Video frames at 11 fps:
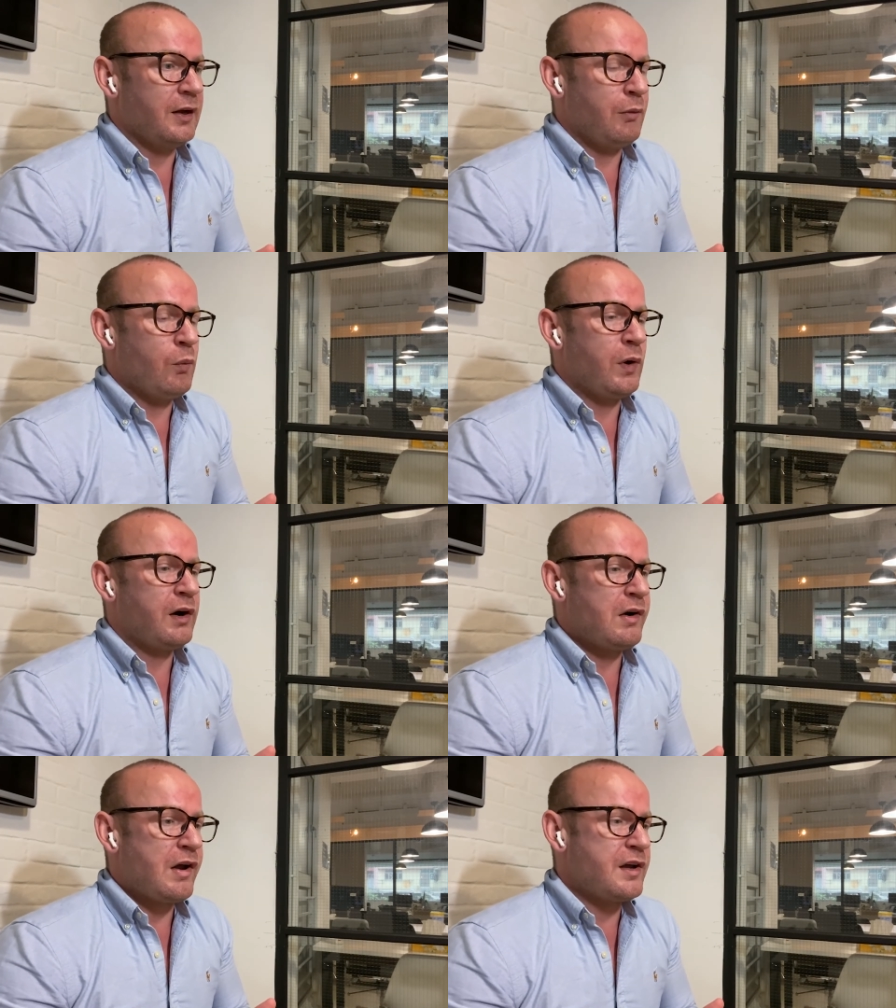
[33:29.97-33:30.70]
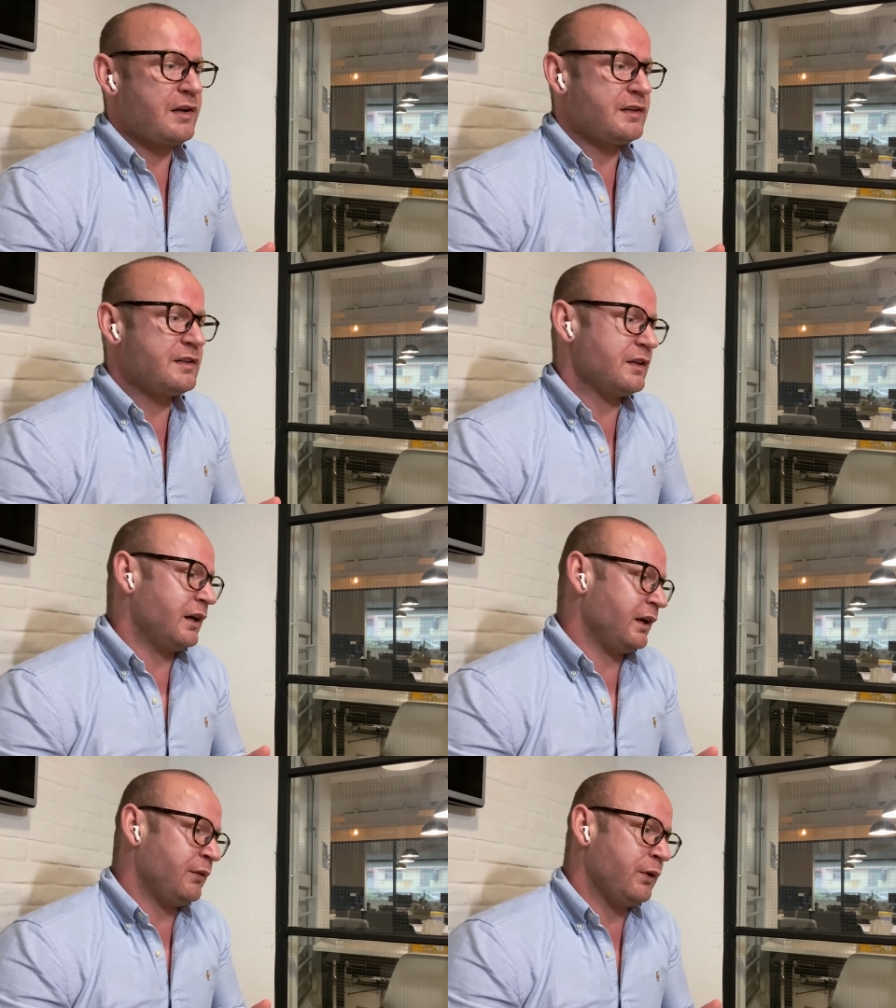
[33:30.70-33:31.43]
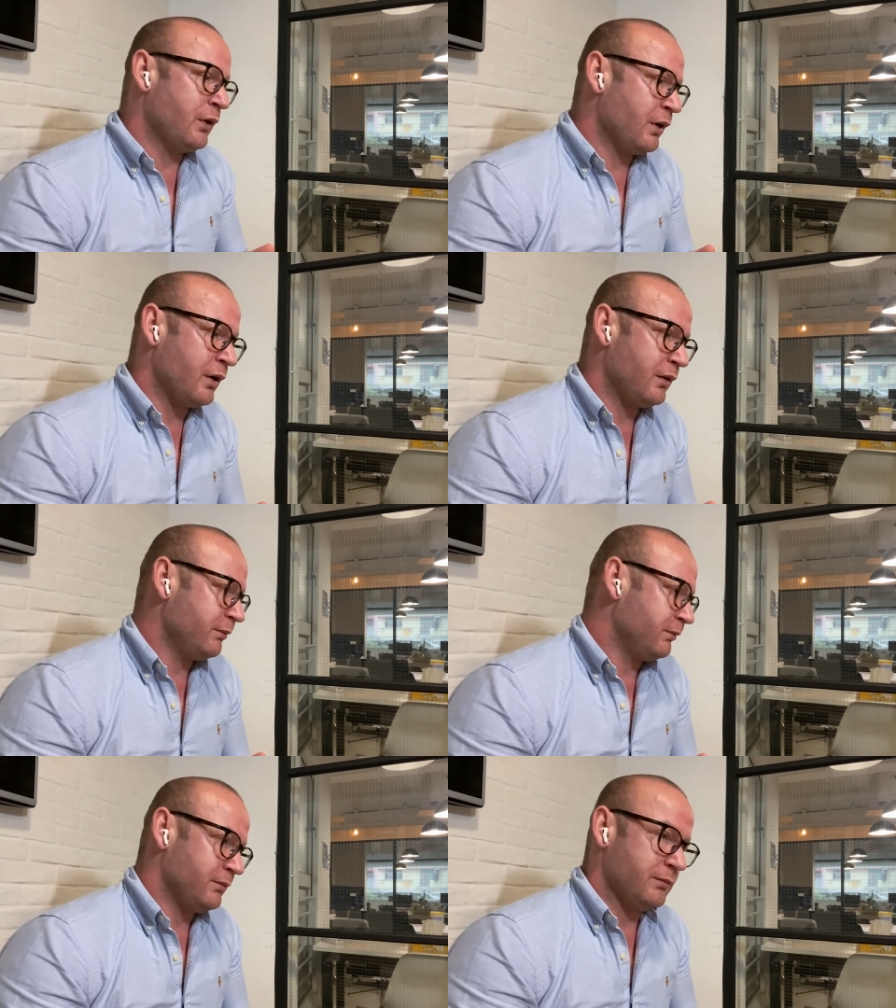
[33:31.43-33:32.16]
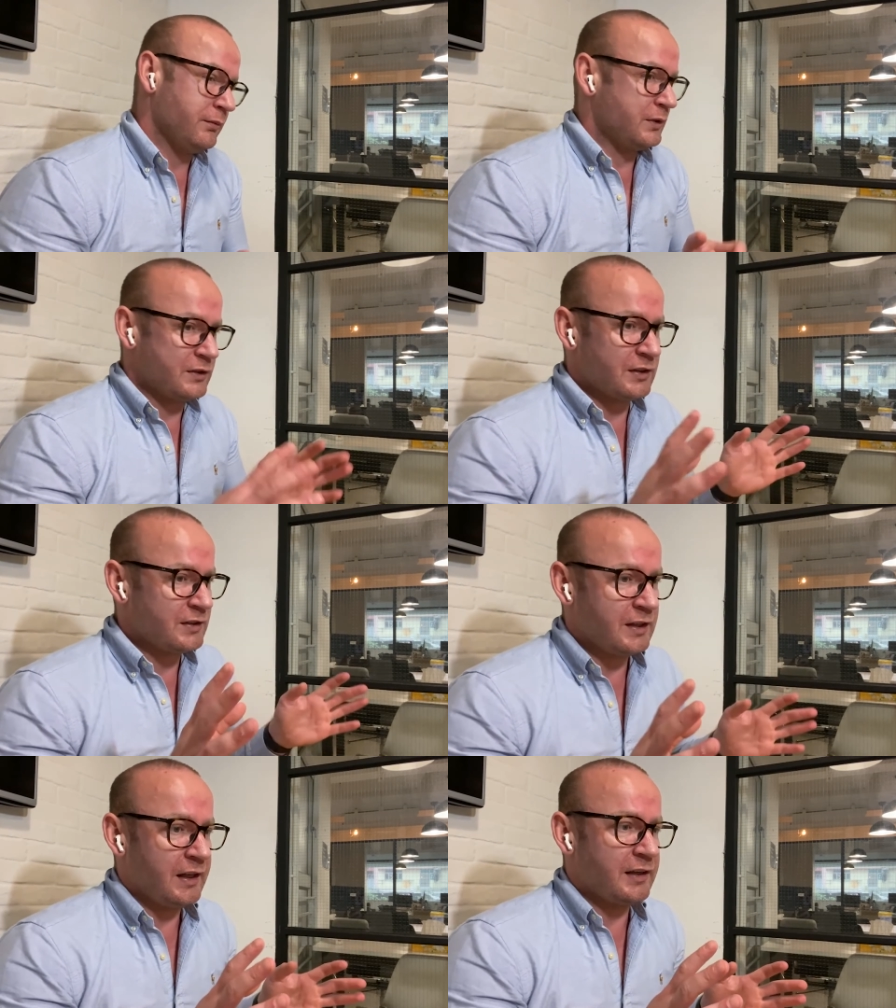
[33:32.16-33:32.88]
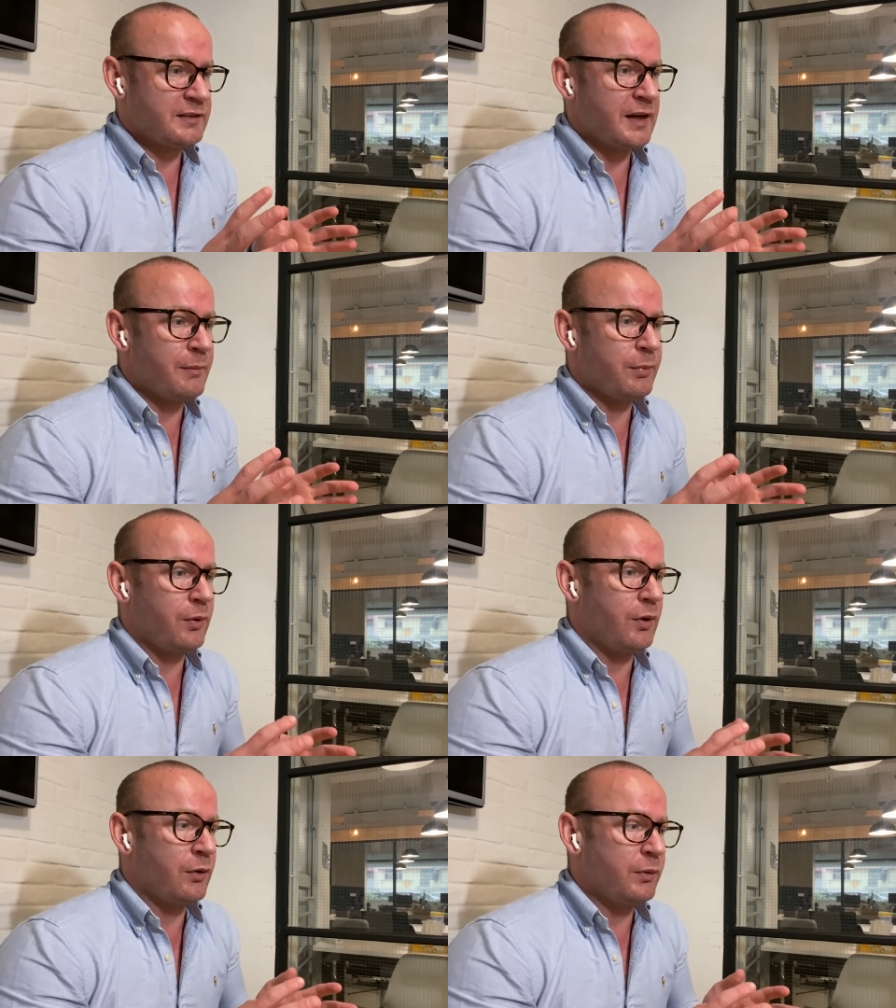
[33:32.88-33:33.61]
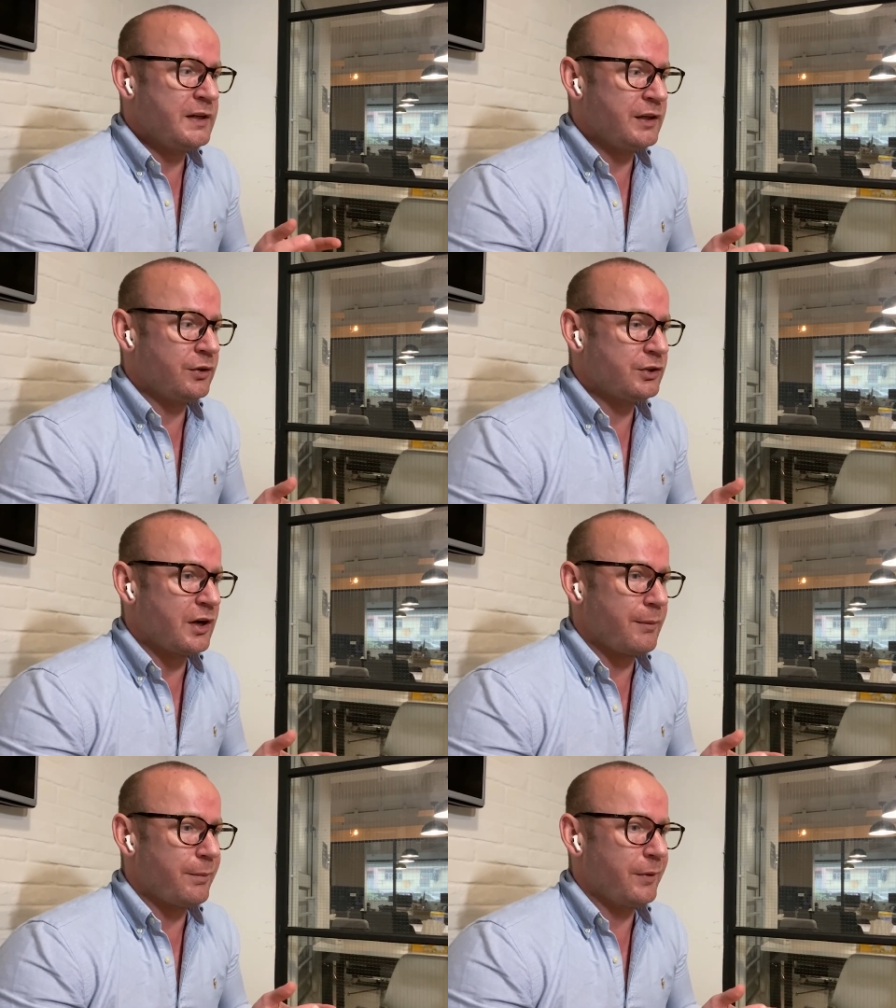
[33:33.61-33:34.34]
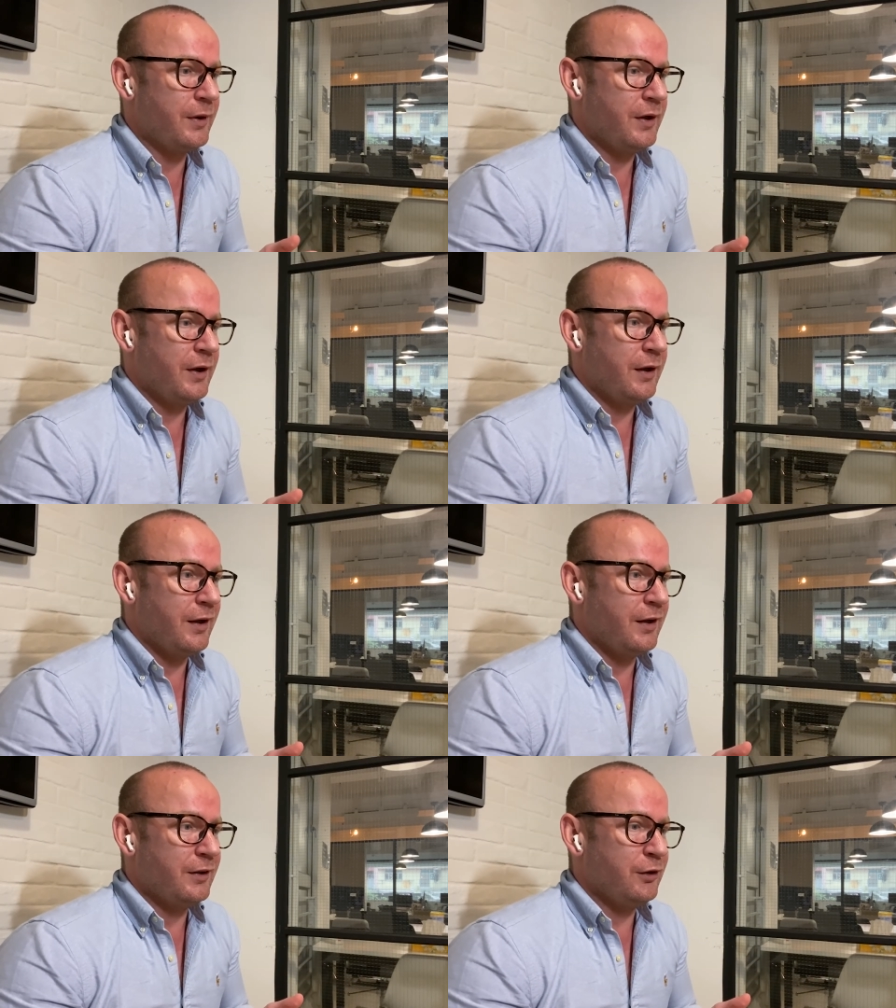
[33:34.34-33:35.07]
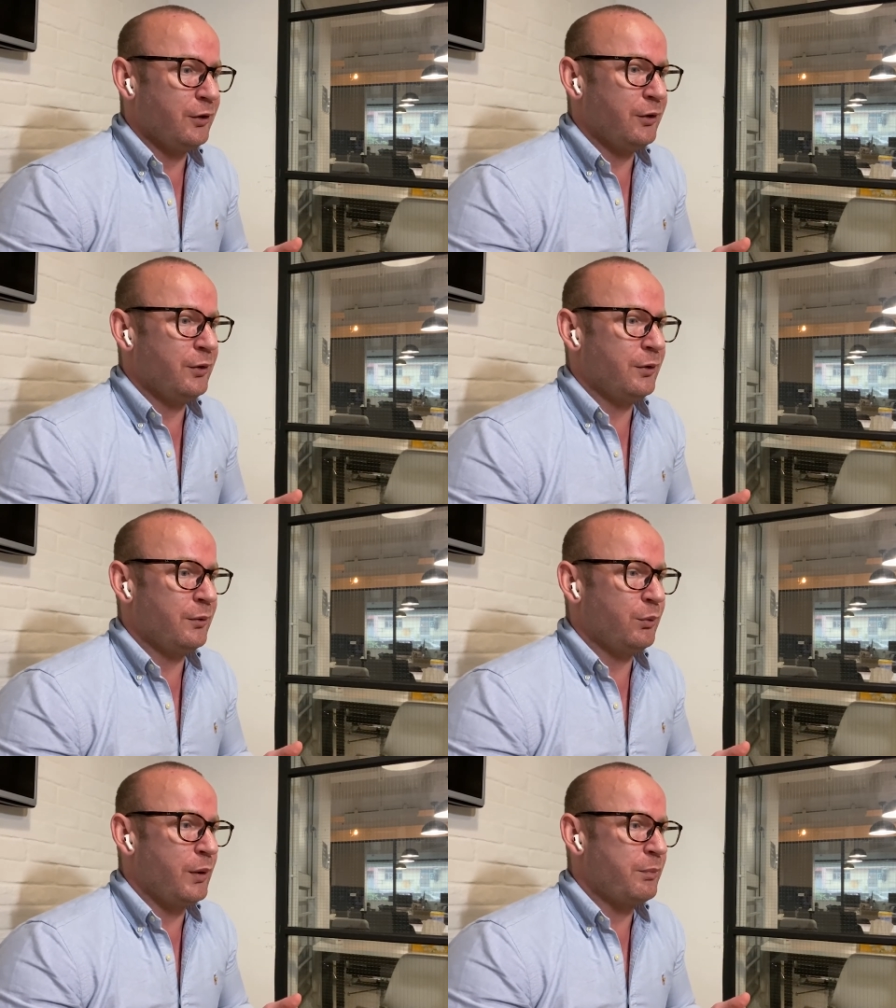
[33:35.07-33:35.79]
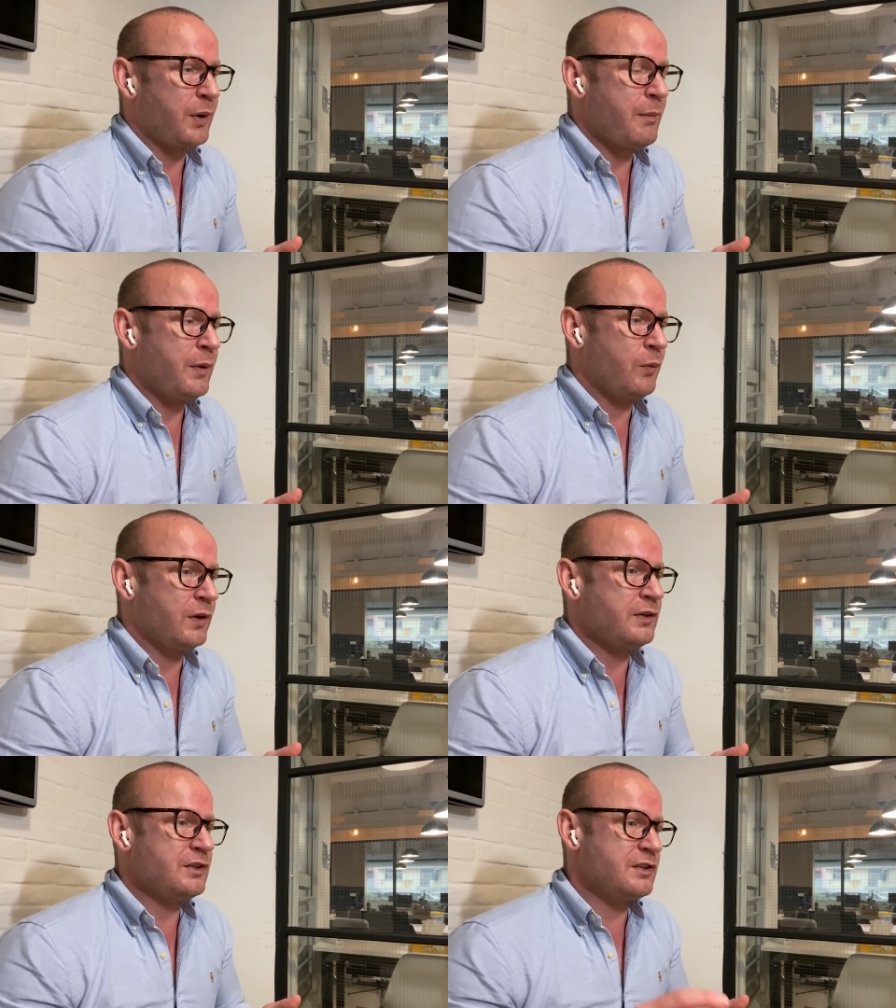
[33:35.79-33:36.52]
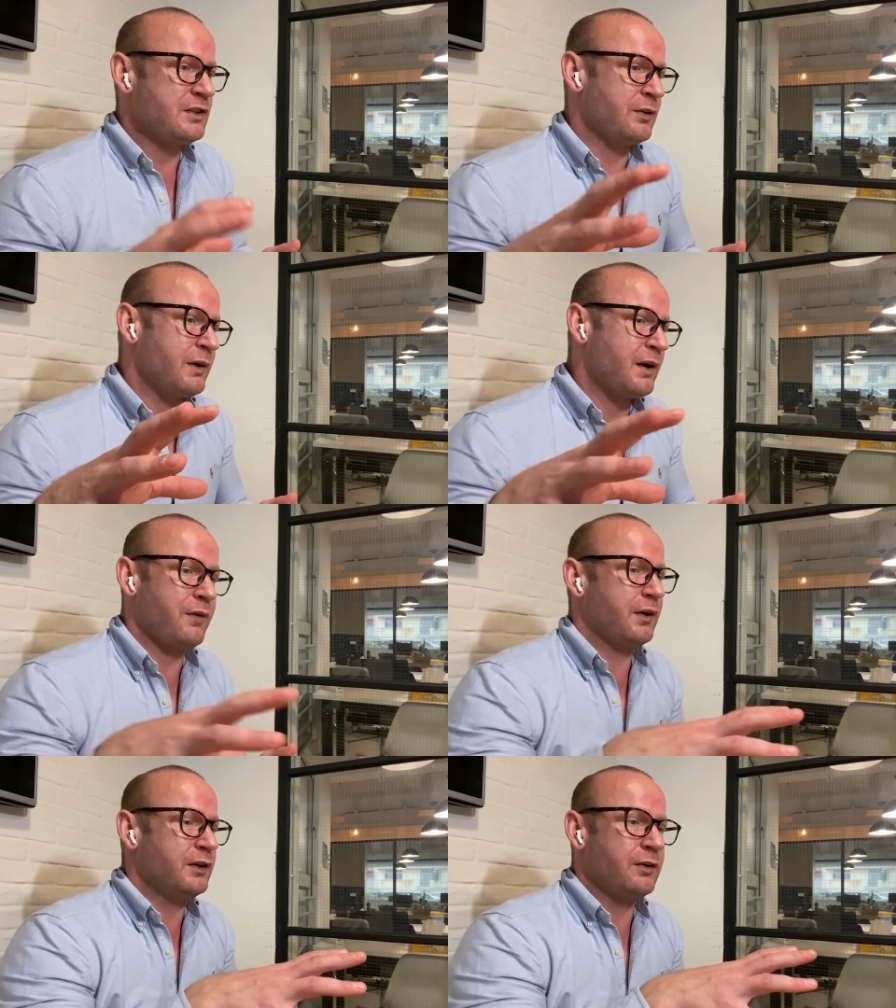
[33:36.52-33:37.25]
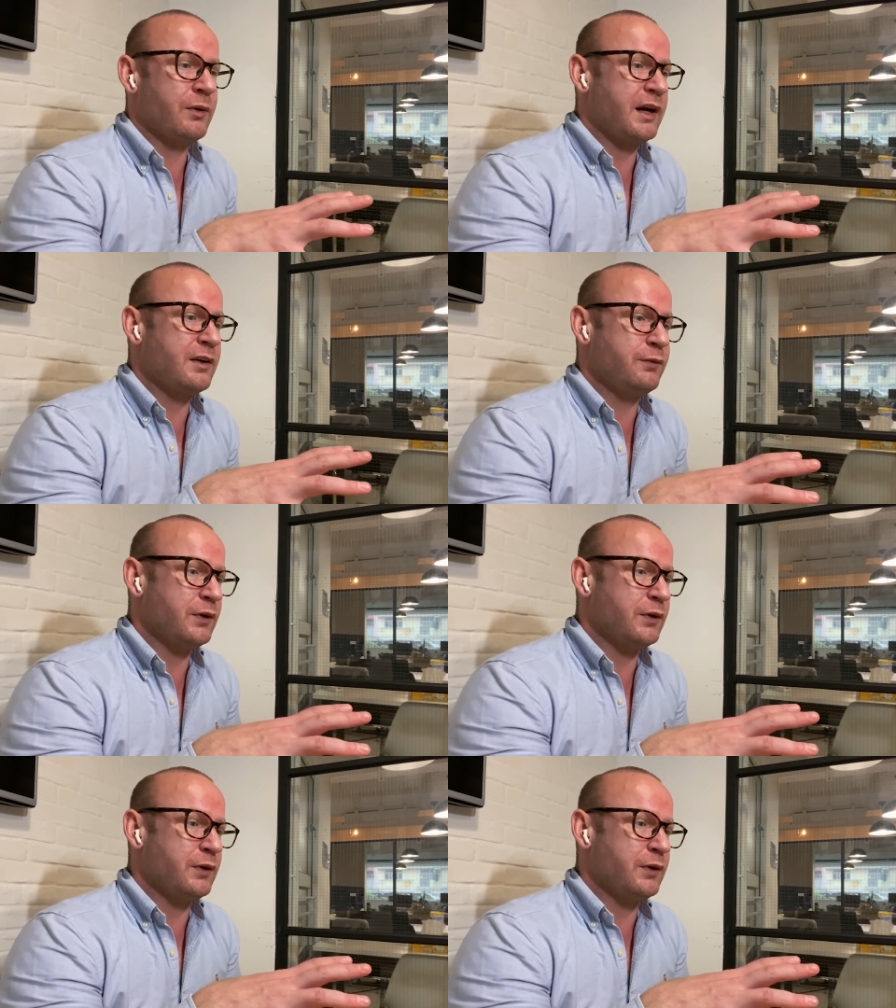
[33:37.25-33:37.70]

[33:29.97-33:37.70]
Whereas if you're, just a silly example, a retail shop, you will probably want to just direct foot